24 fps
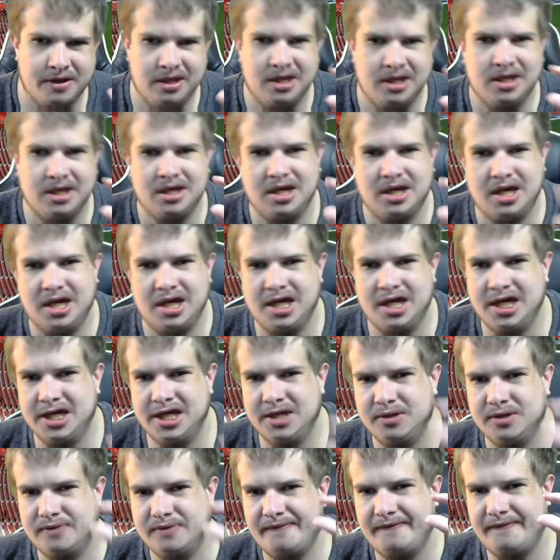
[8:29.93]
uh,
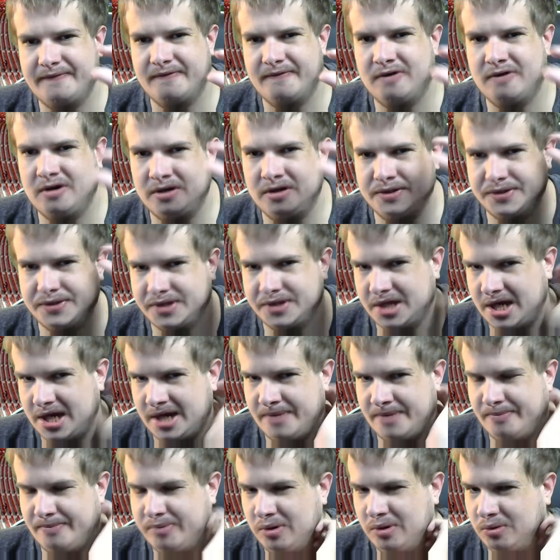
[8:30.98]
France and
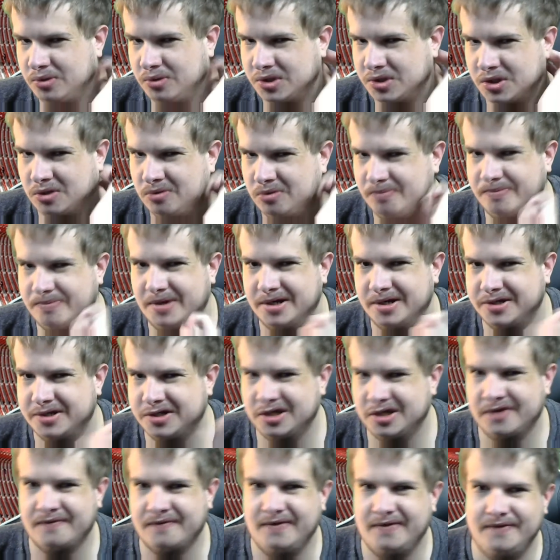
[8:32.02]
Portugal, but I just think
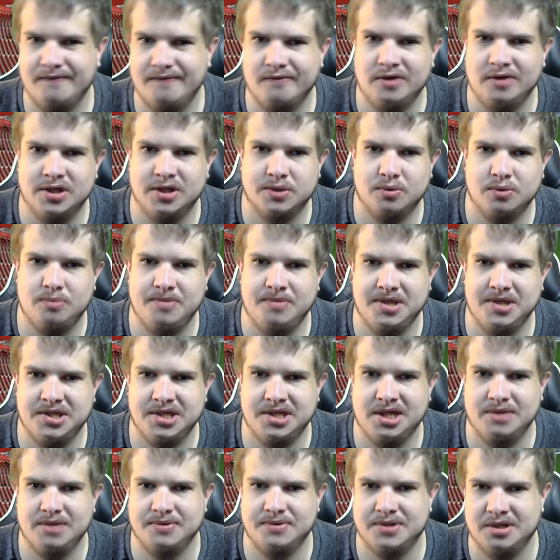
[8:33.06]
France will miss out
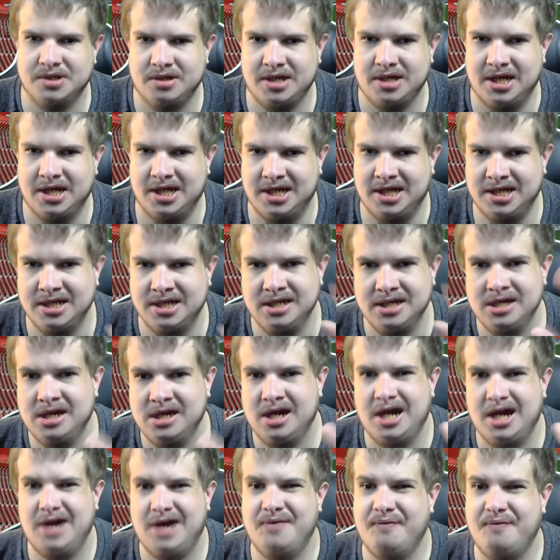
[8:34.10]
slightly. And
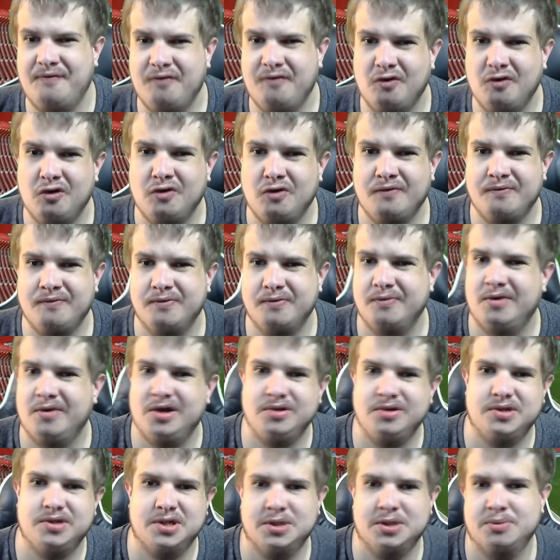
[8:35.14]
fourth, with no
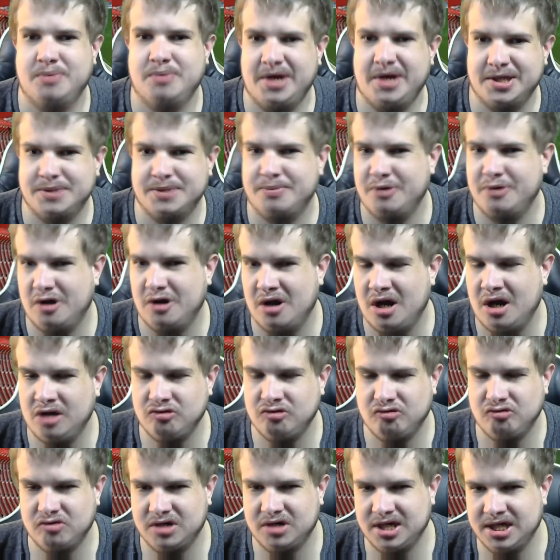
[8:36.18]
disrespect, but
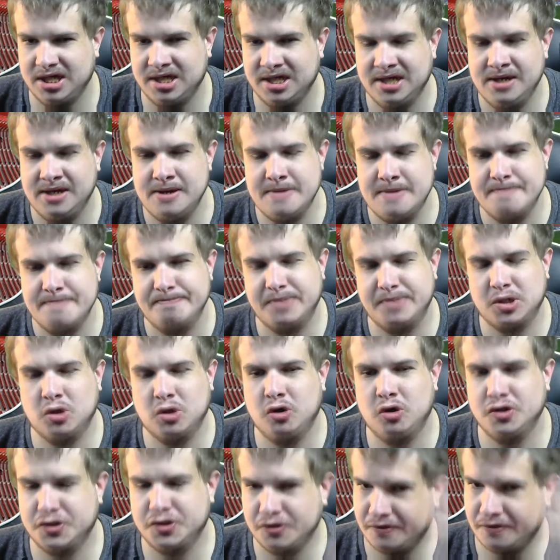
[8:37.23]
Hungary, because
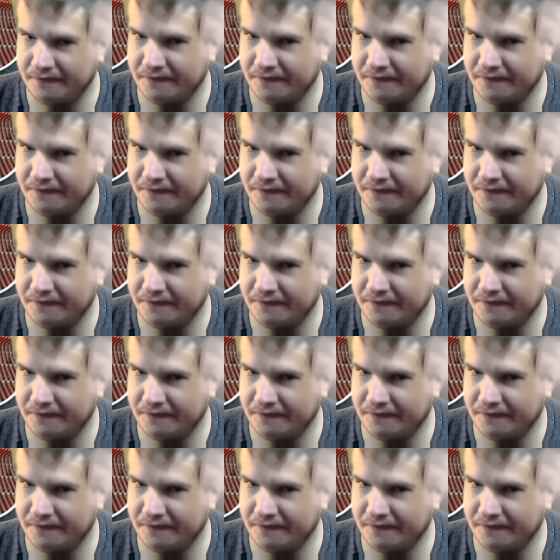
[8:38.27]
of,